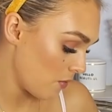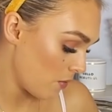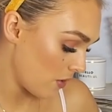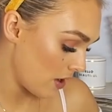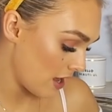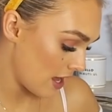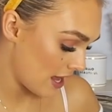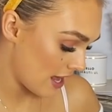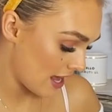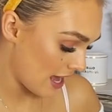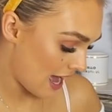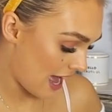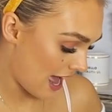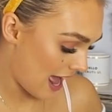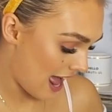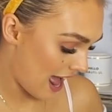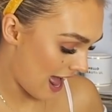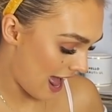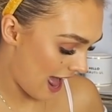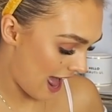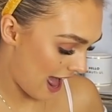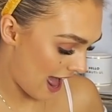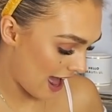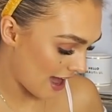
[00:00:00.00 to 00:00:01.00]
we
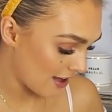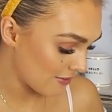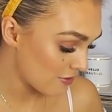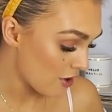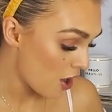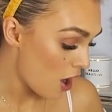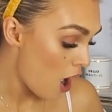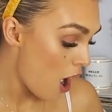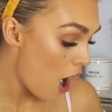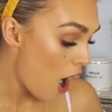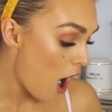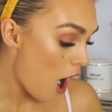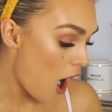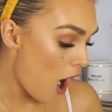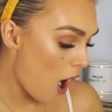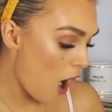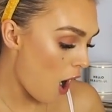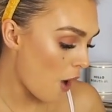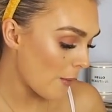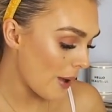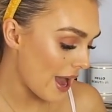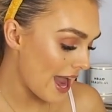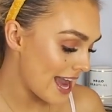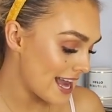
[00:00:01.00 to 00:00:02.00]
have,
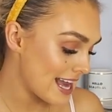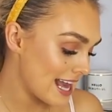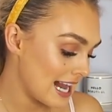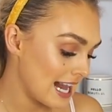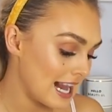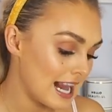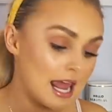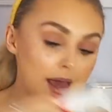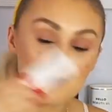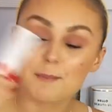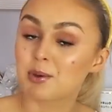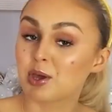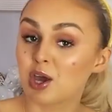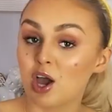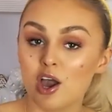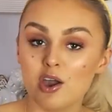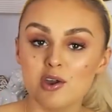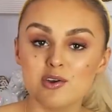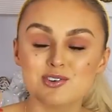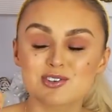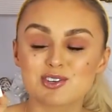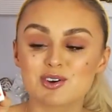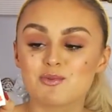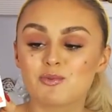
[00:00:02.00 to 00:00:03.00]
oh, a lip
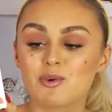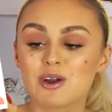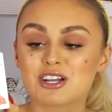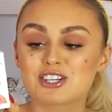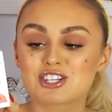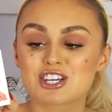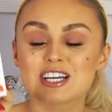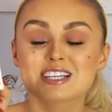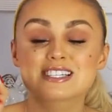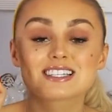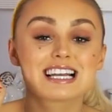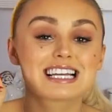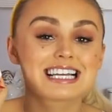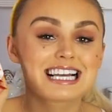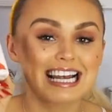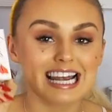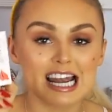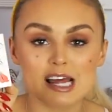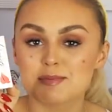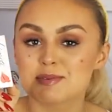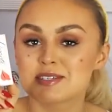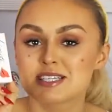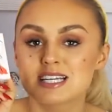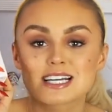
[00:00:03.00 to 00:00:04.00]
coat, which is like a
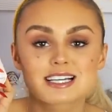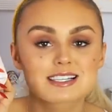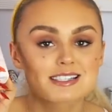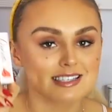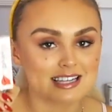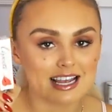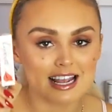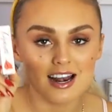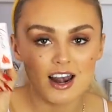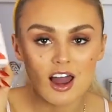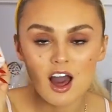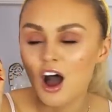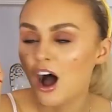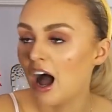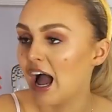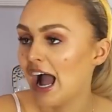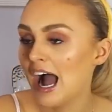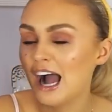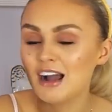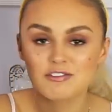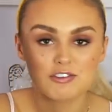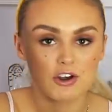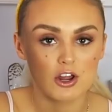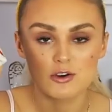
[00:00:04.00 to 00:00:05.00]
lipstick sealer. I
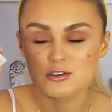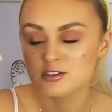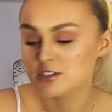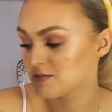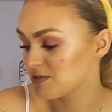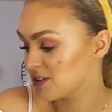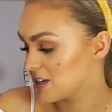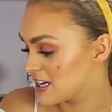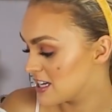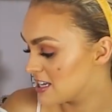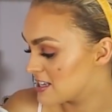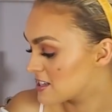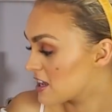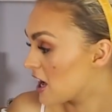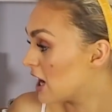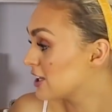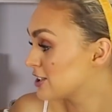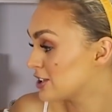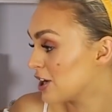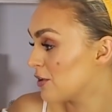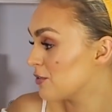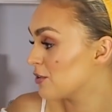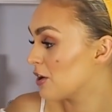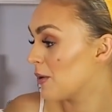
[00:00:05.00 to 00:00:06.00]
have loads of these. I
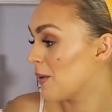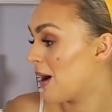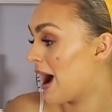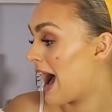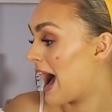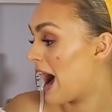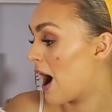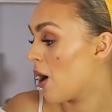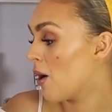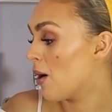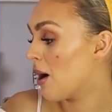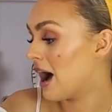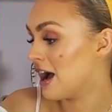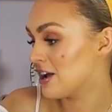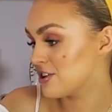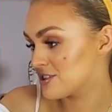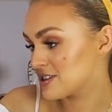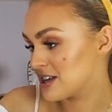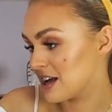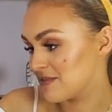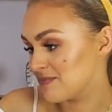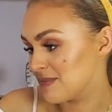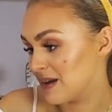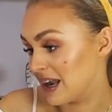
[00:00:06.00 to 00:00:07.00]
don't know how. I
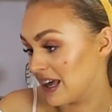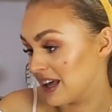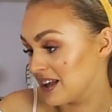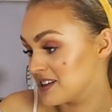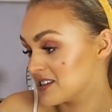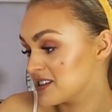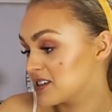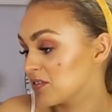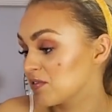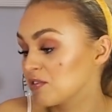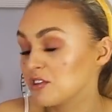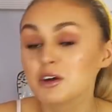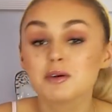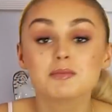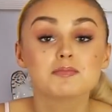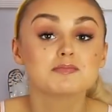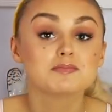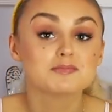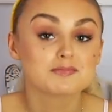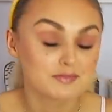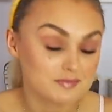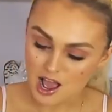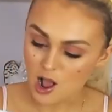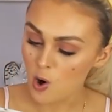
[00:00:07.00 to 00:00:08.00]
just have millions of them.
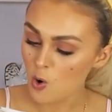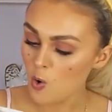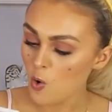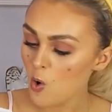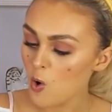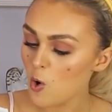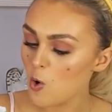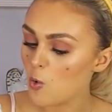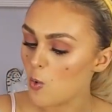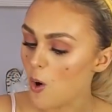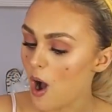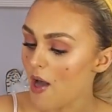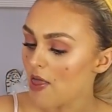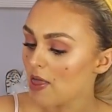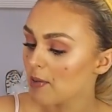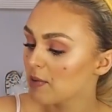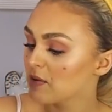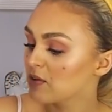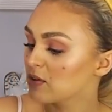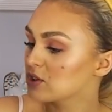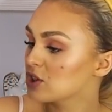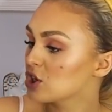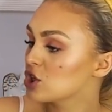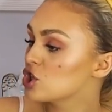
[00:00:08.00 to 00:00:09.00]
Oh, and then
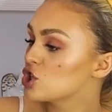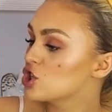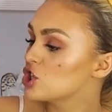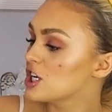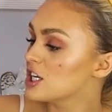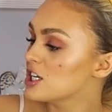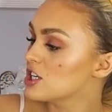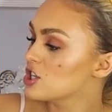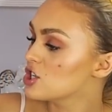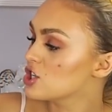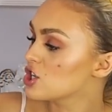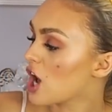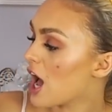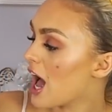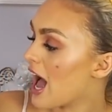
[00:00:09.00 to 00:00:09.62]
we've got a ginger